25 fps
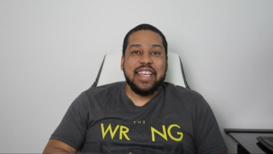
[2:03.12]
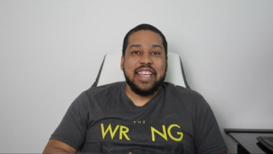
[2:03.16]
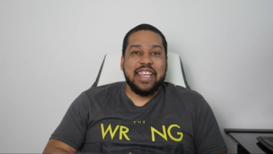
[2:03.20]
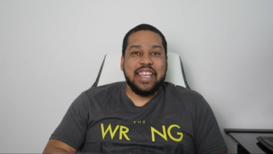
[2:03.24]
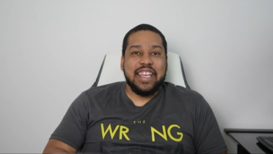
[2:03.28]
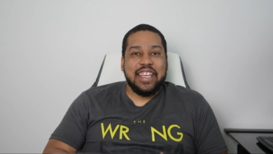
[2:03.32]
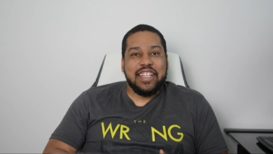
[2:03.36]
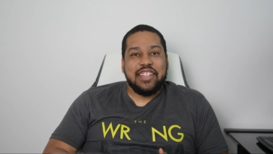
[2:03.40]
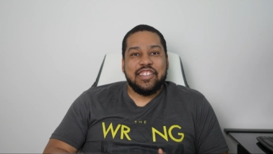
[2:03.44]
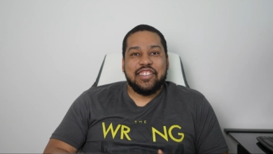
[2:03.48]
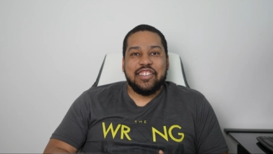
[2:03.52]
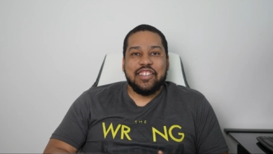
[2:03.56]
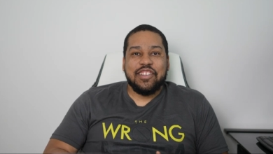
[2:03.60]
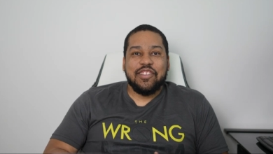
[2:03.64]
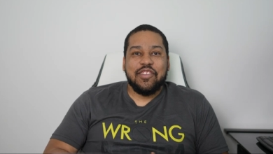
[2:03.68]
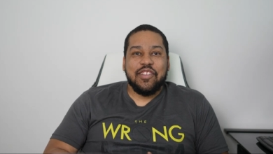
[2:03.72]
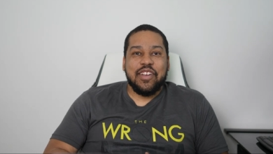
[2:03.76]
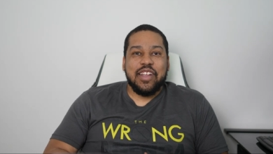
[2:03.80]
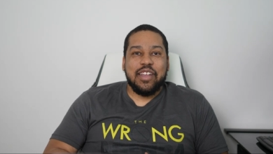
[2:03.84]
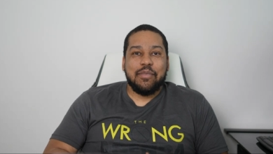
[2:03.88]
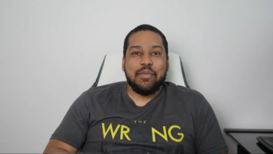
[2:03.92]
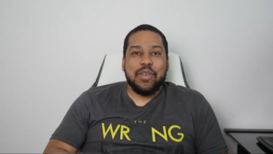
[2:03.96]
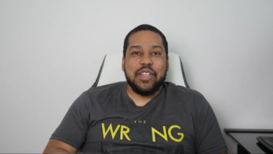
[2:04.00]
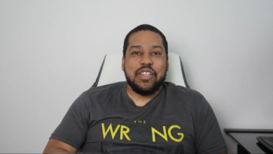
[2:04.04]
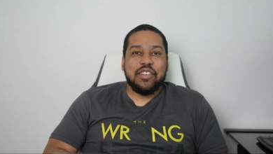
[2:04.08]

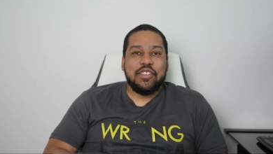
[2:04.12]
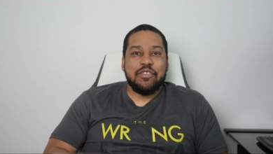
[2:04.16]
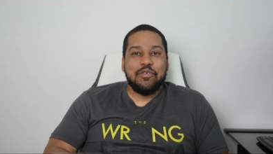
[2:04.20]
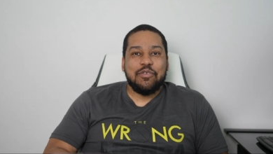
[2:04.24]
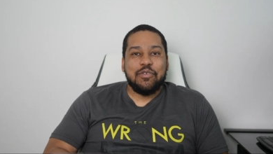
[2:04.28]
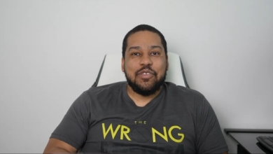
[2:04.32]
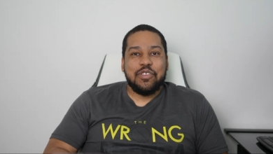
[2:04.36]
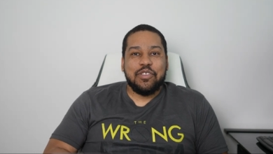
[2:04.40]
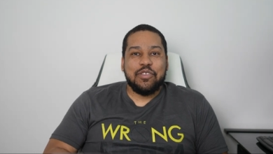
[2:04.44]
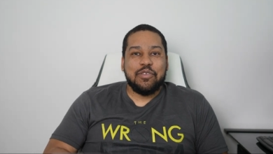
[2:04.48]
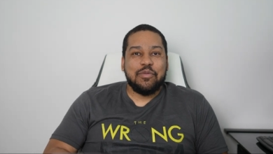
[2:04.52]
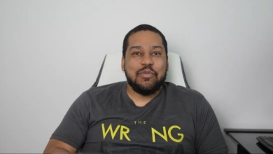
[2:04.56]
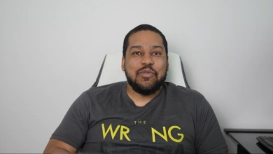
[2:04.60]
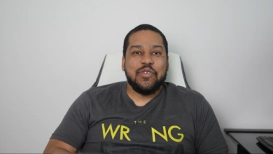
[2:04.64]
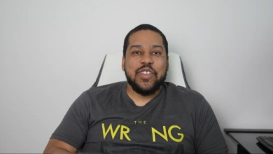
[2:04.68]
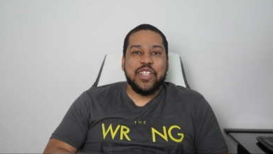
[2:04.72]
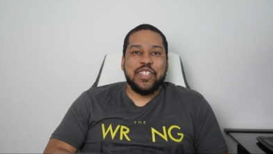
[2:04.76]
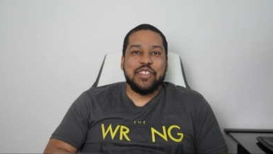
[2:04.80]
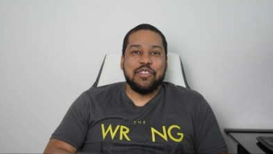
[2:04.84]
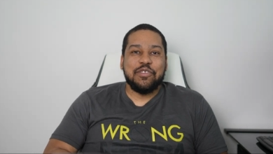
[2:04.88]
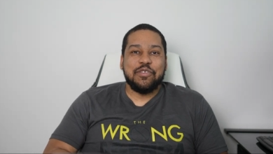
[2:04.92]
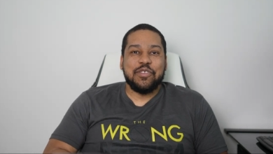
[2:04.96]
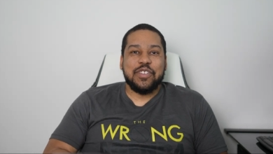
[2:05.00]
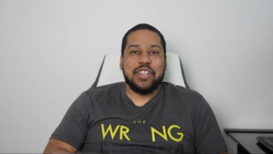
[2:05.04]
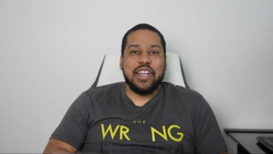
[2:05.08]
Instagram and YouTube
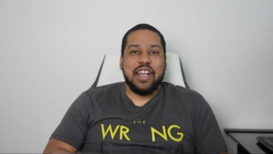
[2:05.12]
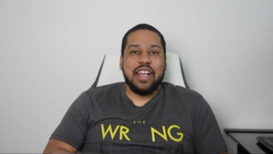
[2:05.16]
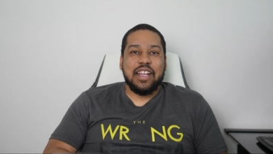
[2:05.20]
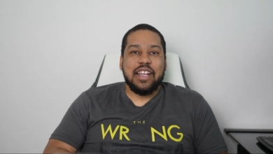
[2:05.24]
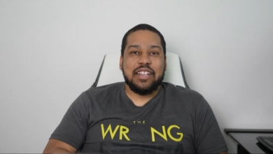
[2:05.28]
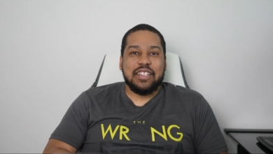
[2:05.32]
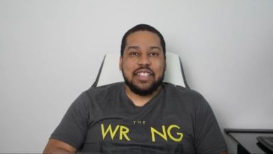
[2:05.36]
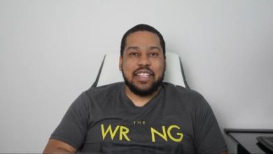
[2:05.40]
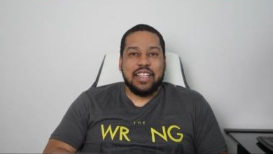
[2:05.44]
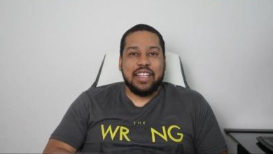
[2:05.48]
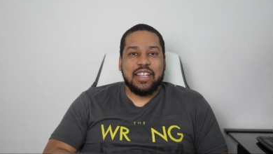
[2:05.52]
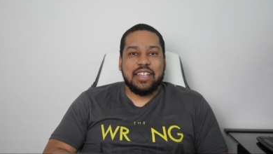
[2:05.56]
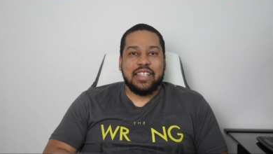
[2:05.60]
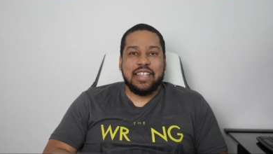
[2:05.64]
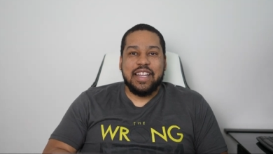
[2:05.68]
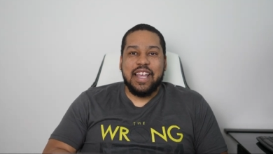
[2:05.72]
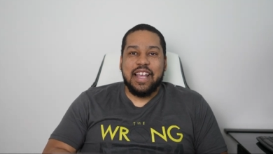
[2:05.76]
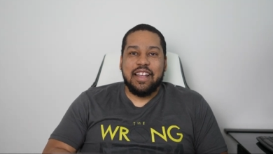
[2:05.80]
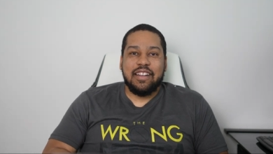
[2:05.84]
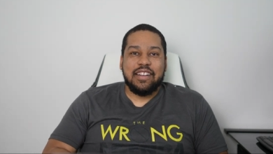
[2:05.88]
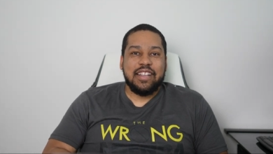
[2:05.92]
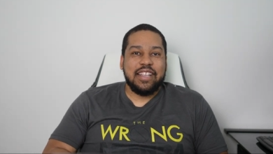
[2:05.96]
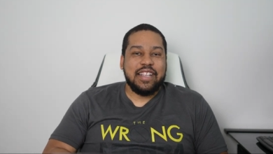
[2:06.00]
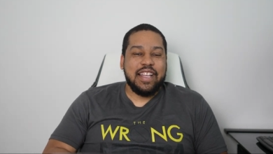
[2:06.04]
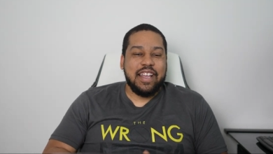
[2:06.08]
reused content.
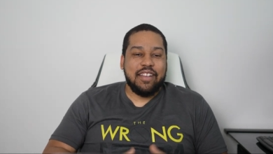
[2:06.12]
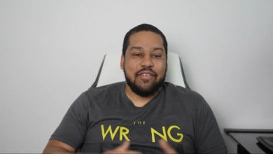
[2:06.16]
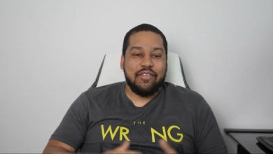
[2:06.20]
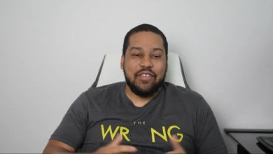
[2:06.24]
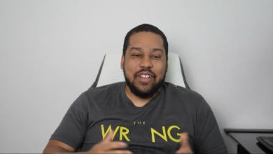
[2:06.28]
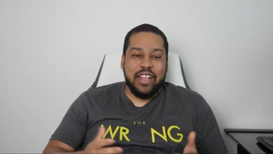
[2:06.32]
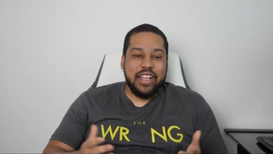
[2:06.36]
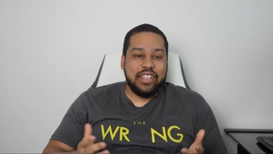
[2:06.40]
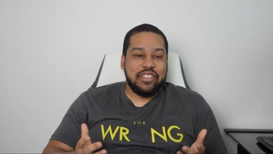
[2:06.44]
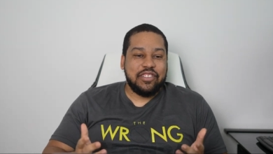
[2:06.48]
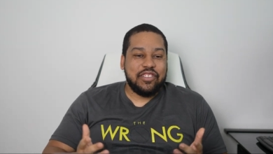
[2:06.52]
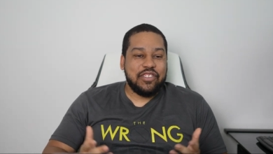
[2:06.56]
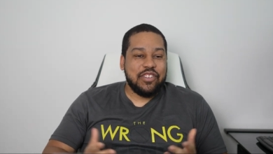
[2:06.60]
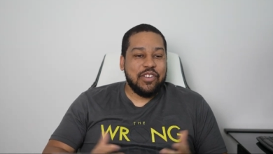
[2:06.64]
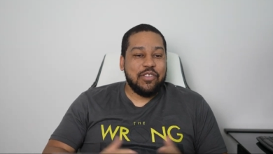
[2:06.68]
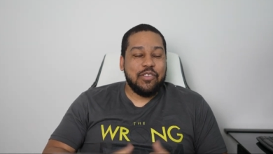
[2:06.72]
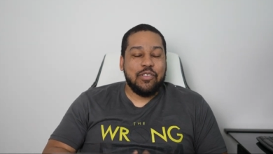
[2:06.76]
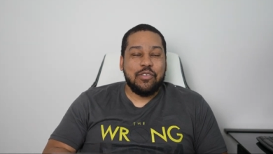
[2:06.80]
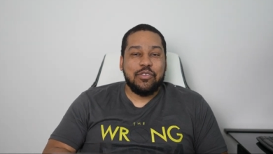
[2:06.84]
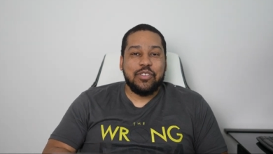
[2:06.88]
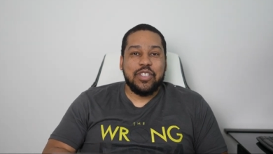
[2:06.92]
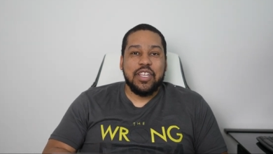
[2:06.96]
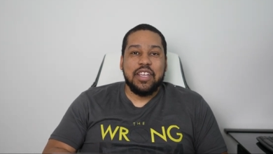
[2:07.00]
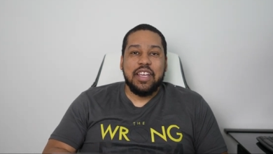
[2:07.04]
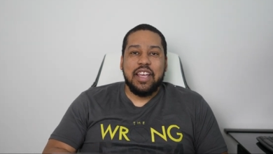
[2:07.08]
Now they have like
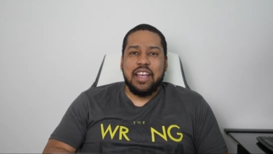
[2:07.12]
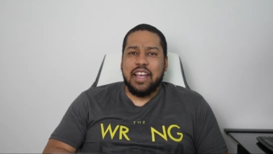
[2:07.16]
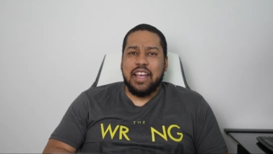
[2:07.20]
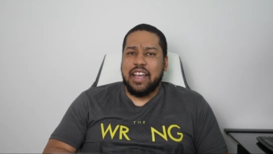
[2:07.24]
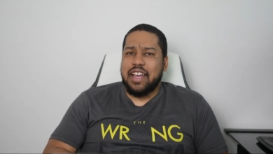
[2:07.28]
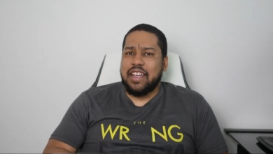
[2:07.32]
shows.